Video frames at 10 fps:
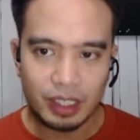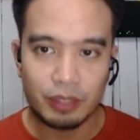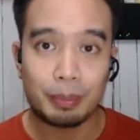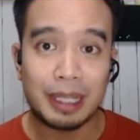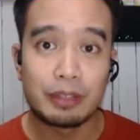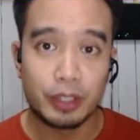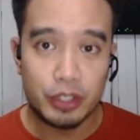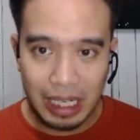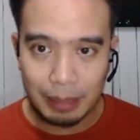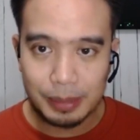they've applied for
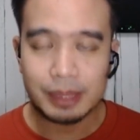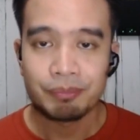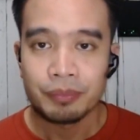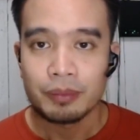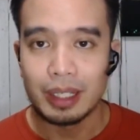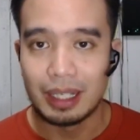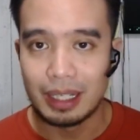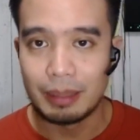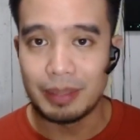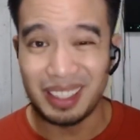jobs,
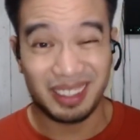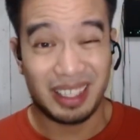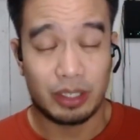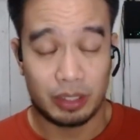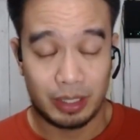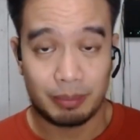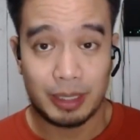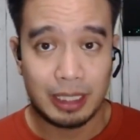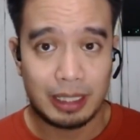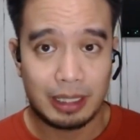and they earn
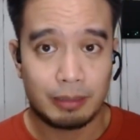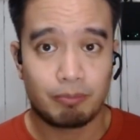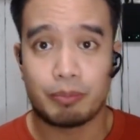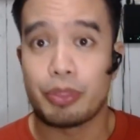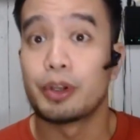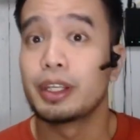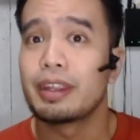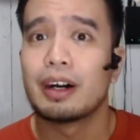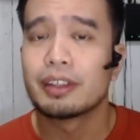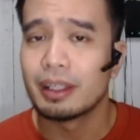mga
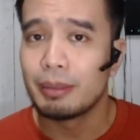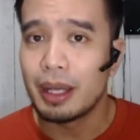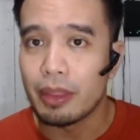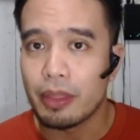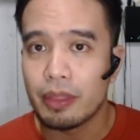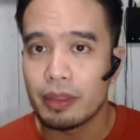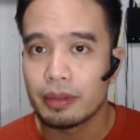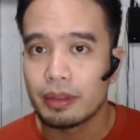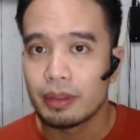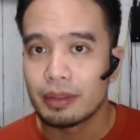30,000 a month.
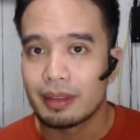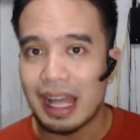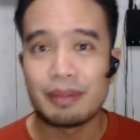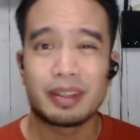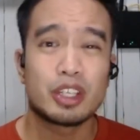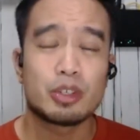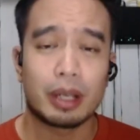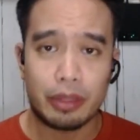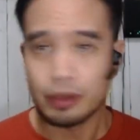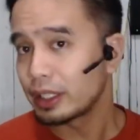Average
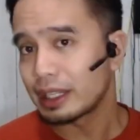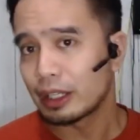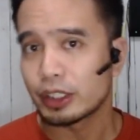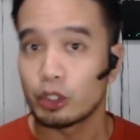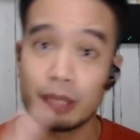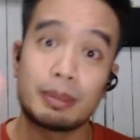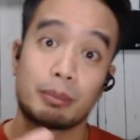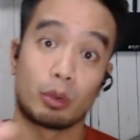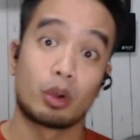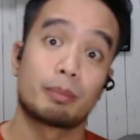yung 30,000. Yung iba
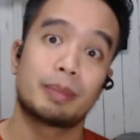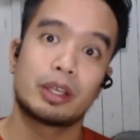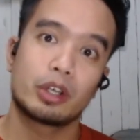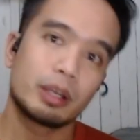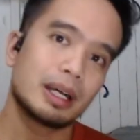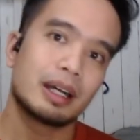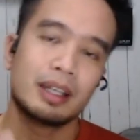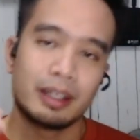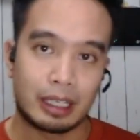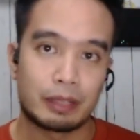more pa. Yung iba
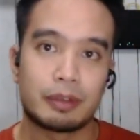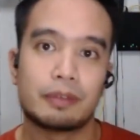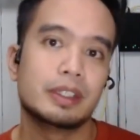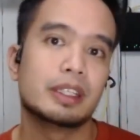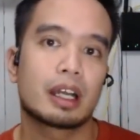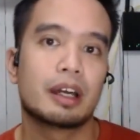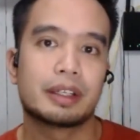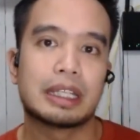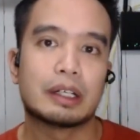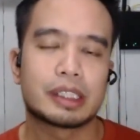naka 50, naka
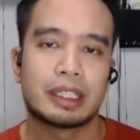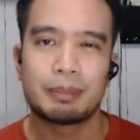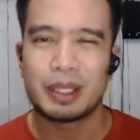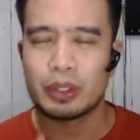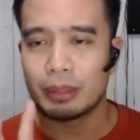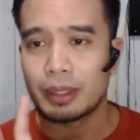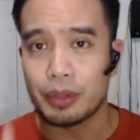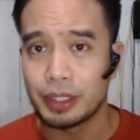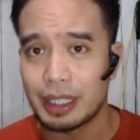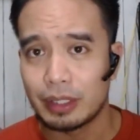100,000 na. Pero yung iba
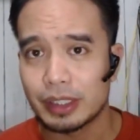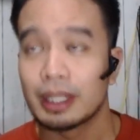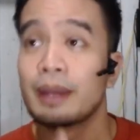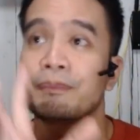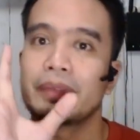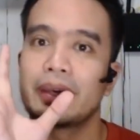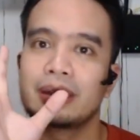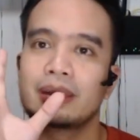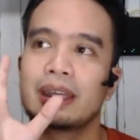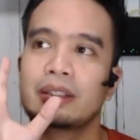30,000.
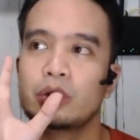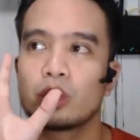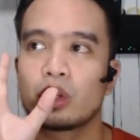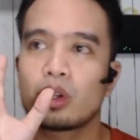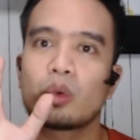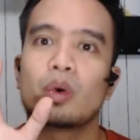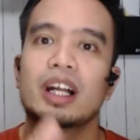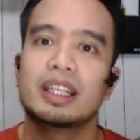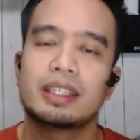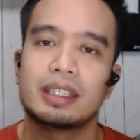And yung
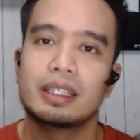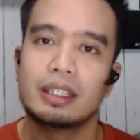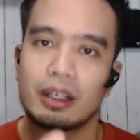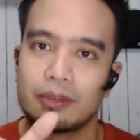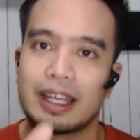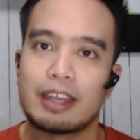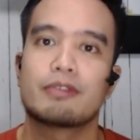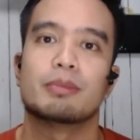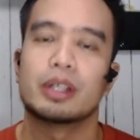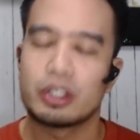quality of
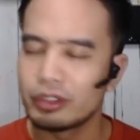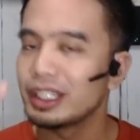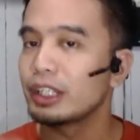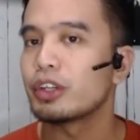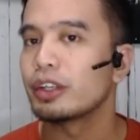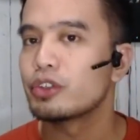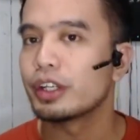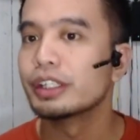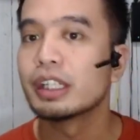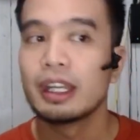life mo, it really
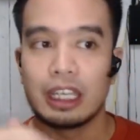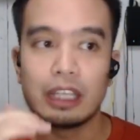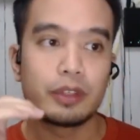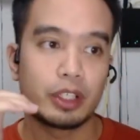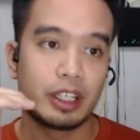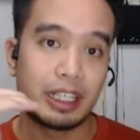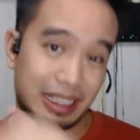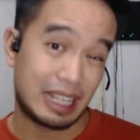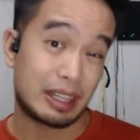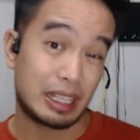changes if you're
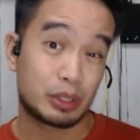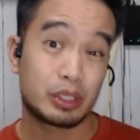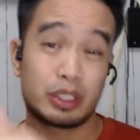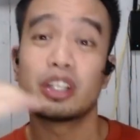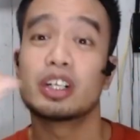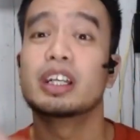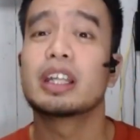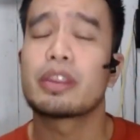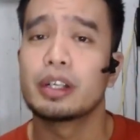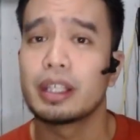earning 10,000 or you're
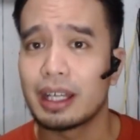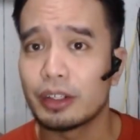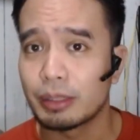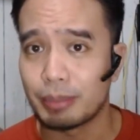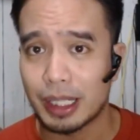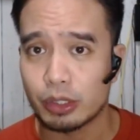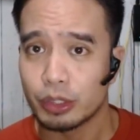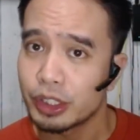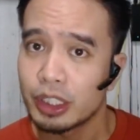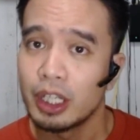earning 30,000
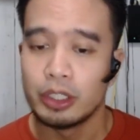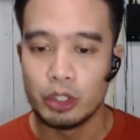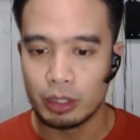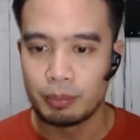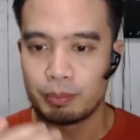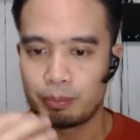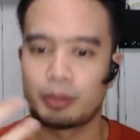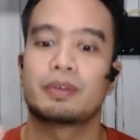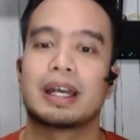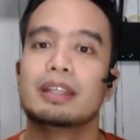pesos. You can
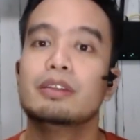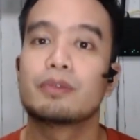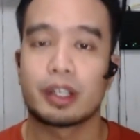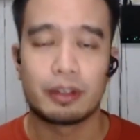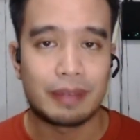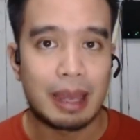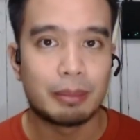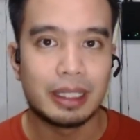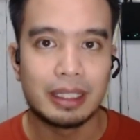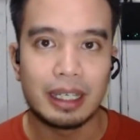provide for your
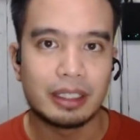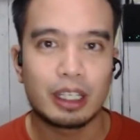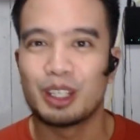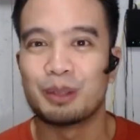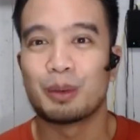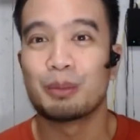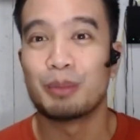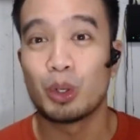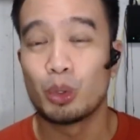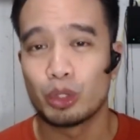family na. Hindi kayo
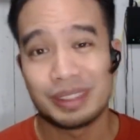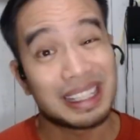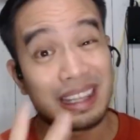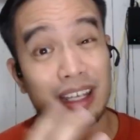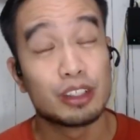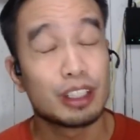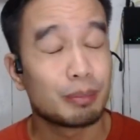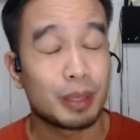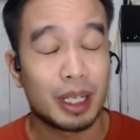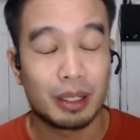magugutom. Sa
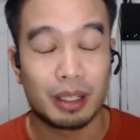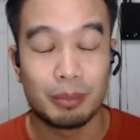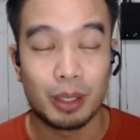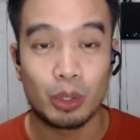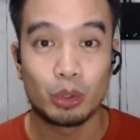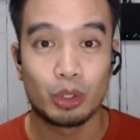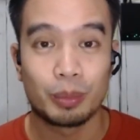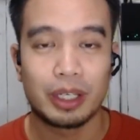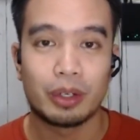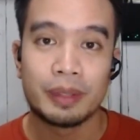10,000, parang
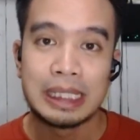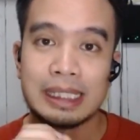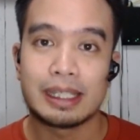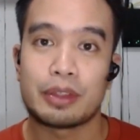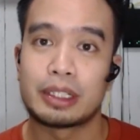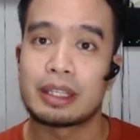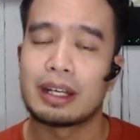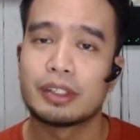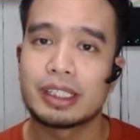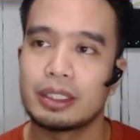magugutom kayo. Sa
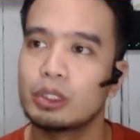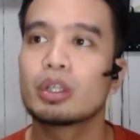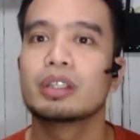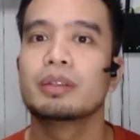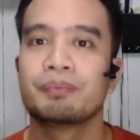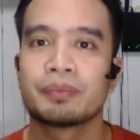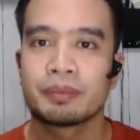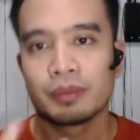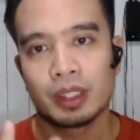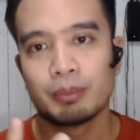30,000, you can
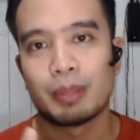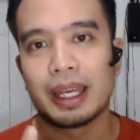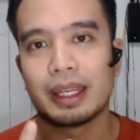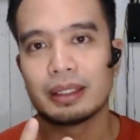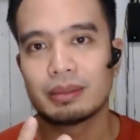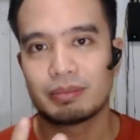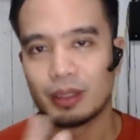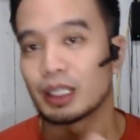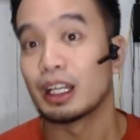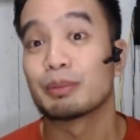buy
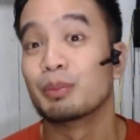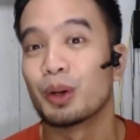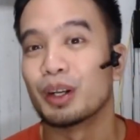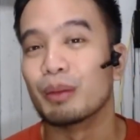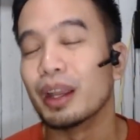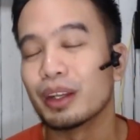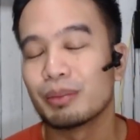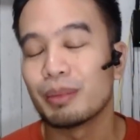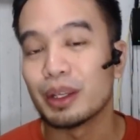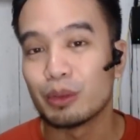a lot more, diba? You
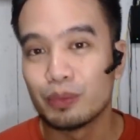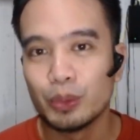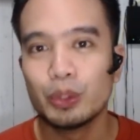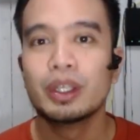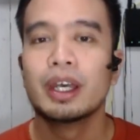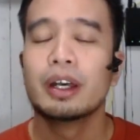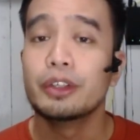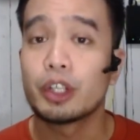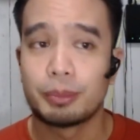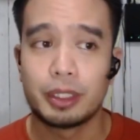can buy yung food.
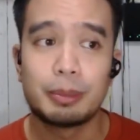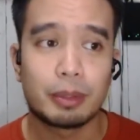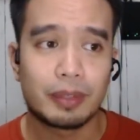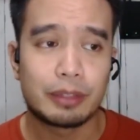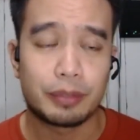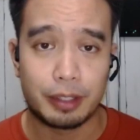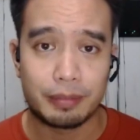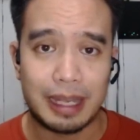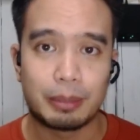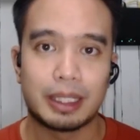You can really provide for
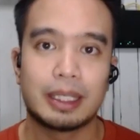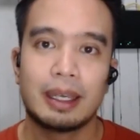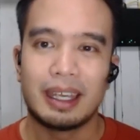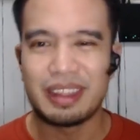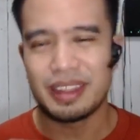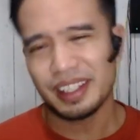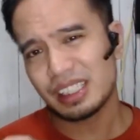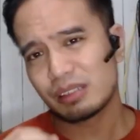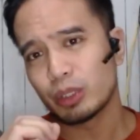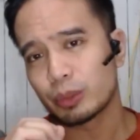your family. And this
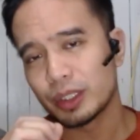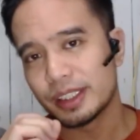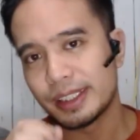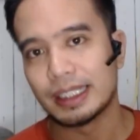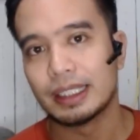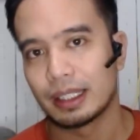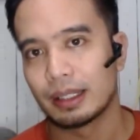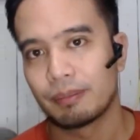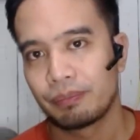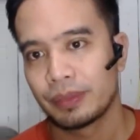is what we're
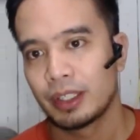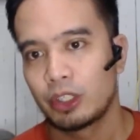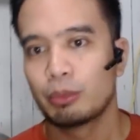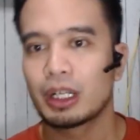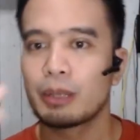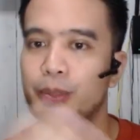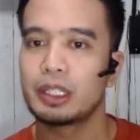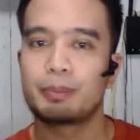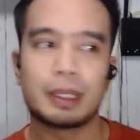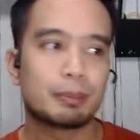seeing. Yung
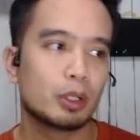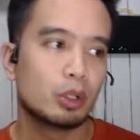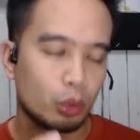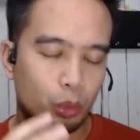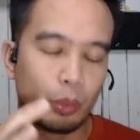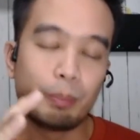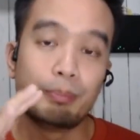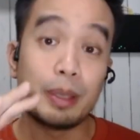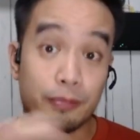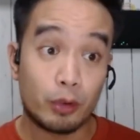mga people who
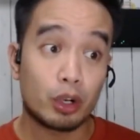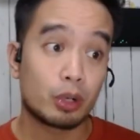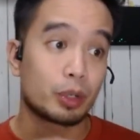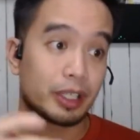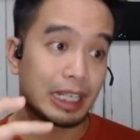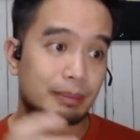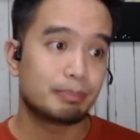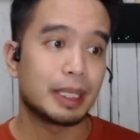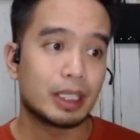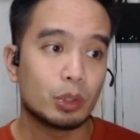before were not
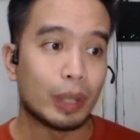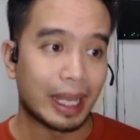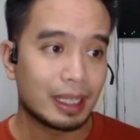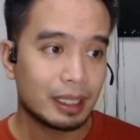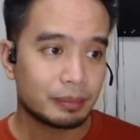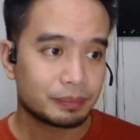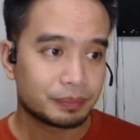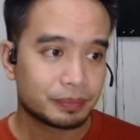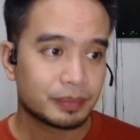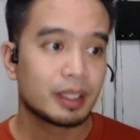paid well,
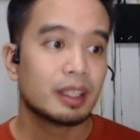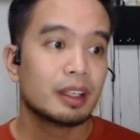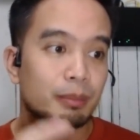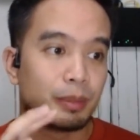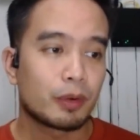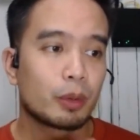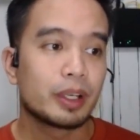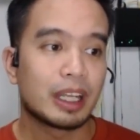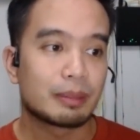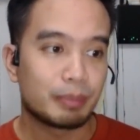before
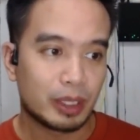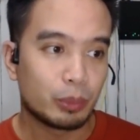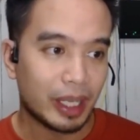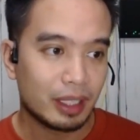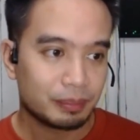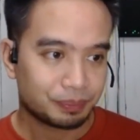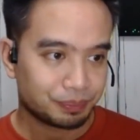we're not paid well,